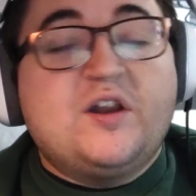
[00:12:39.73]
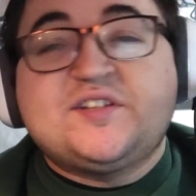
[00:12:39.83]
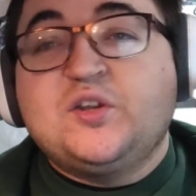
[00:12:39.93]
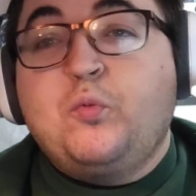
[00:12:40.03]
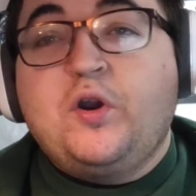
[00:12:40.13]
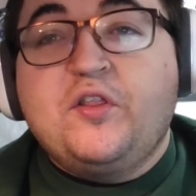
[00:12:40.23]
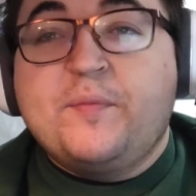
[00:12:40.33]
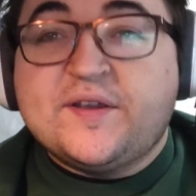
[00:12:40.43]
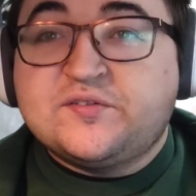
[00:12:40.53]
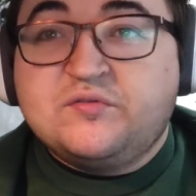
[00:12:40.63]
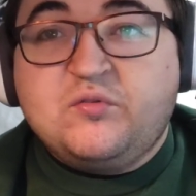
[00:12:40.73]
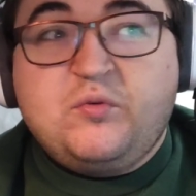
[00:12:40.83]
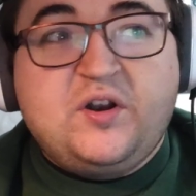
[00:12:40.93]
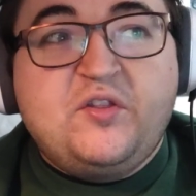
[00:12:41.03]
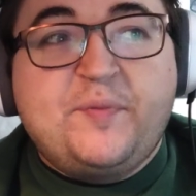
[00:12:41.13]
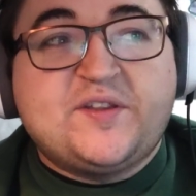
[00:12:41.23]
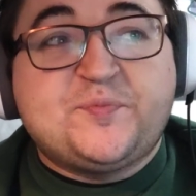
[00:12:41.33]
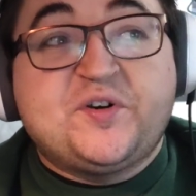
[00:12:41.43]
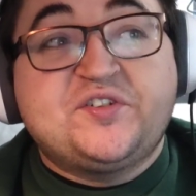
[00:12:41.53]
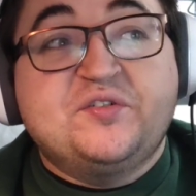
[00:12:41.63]
honestly, one of the best one of the
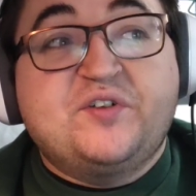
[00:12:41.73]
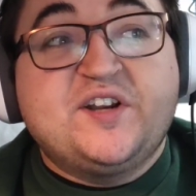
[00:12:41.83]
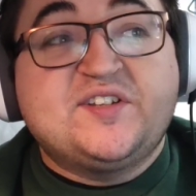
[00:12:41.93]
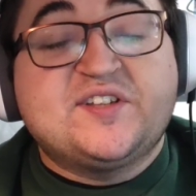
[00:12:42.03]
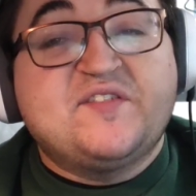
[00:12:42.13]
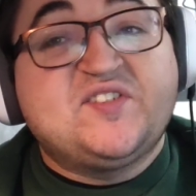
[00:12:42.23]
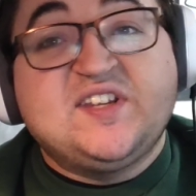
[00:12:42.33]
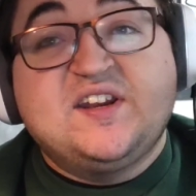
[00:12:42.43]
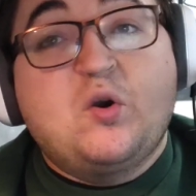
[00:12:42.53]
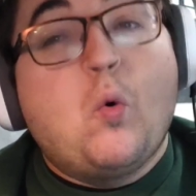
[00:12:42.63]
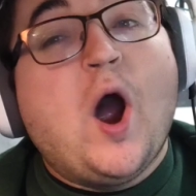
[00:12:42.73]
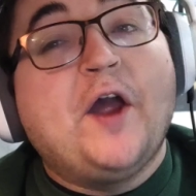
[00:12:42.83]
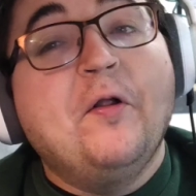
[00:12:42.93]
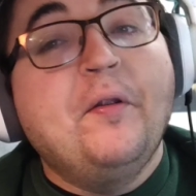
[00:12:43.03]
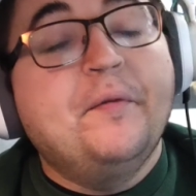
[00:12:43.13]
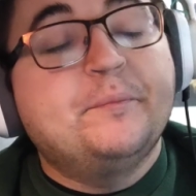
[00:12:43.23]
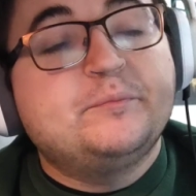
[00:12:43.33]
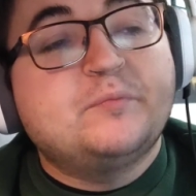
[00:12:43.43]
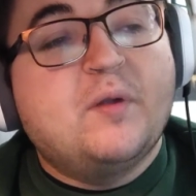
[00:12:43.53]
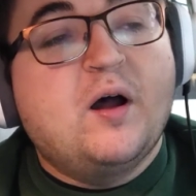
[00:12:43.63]
best Bristol races I've seen in a while.
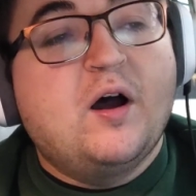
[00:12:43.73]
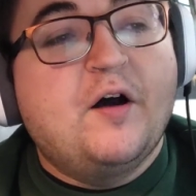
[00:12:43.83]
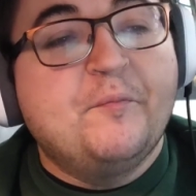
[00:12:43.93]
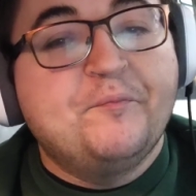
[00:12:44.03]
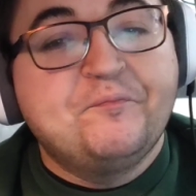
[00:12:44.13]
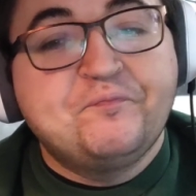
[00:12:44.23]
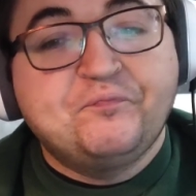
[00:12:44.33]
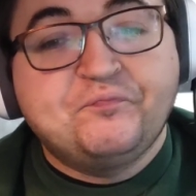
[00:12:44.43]
Um,